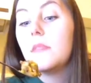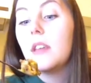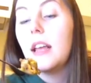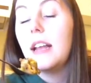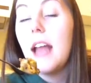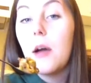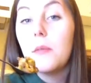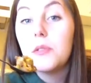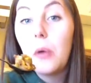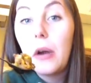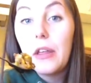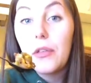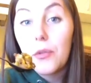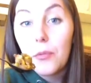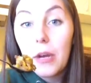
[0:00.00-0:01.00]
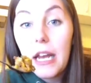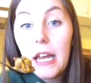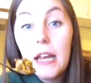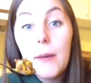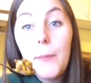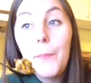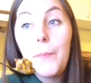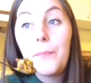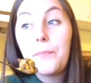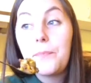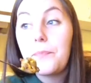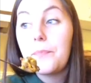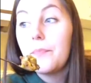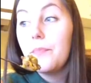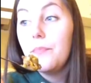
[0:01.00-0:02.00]
And now I'm 23.
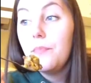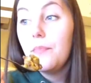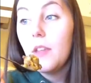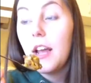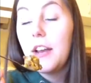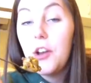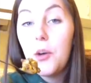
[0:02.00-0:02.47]
And